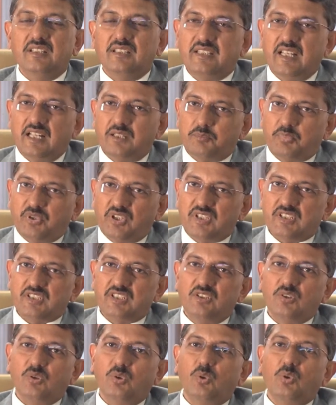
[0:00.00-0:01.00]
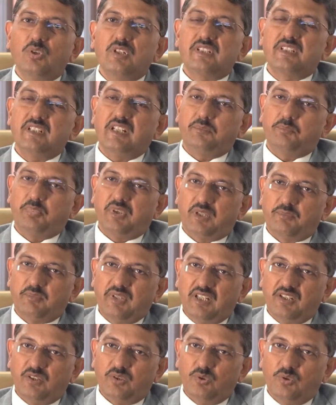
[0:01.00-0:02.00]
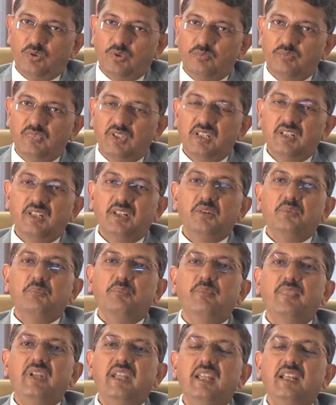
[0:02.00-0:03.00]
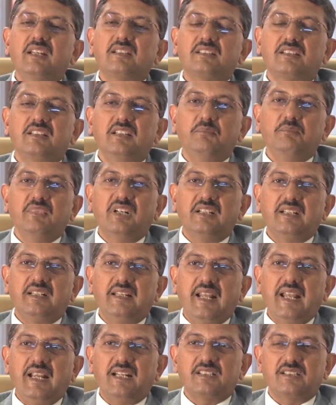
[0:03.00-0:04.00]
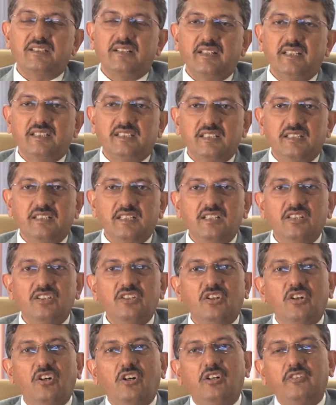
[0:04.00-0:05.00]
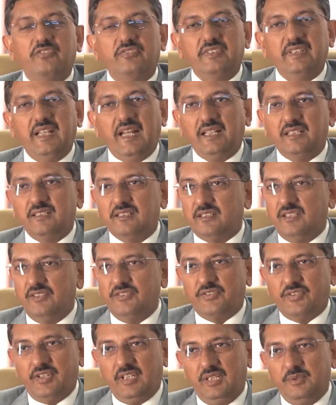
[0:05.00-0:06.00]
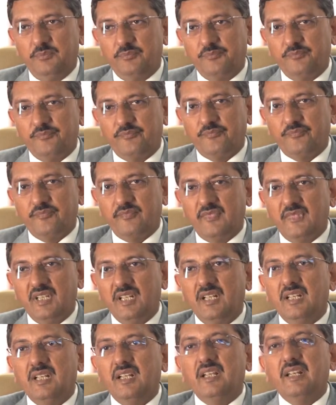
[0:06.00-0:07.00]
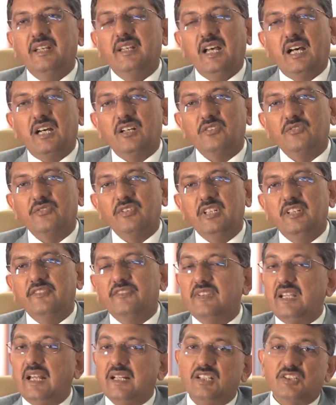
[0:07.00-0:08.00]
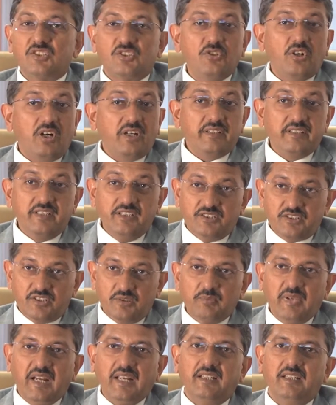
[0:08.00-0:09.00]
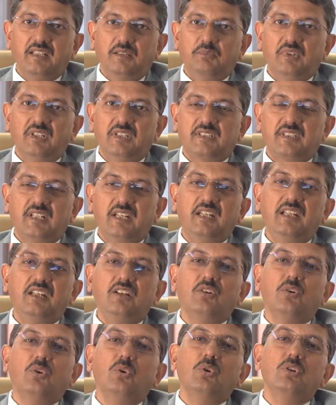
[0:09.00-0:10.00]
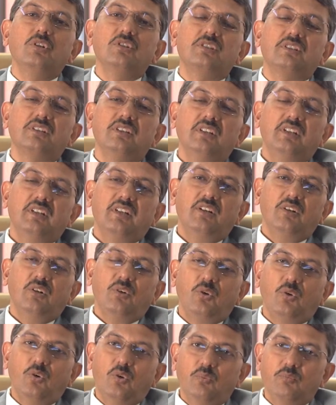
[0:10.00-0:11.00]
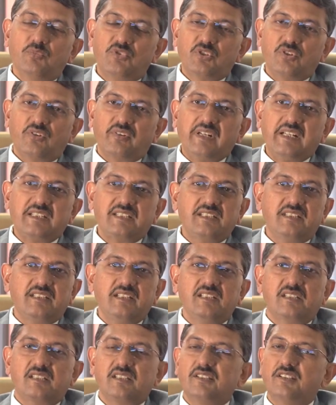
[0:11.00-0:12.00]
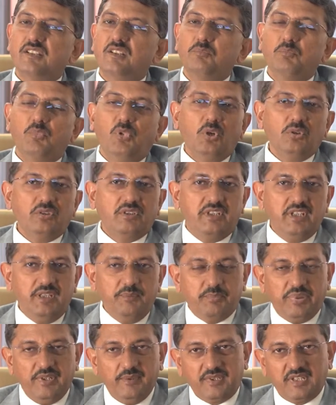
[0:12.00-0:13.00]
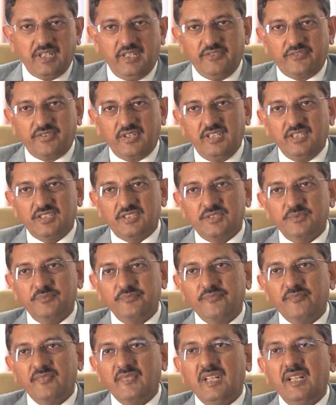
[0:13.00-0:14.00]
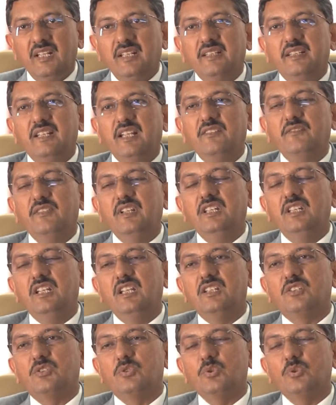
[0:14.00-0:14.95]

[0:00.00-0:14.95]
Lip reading: that person holds that permanent home, makes him a tax resident of that country. Now, if that is not determinable, say he holds homes or residences in both countries, then we need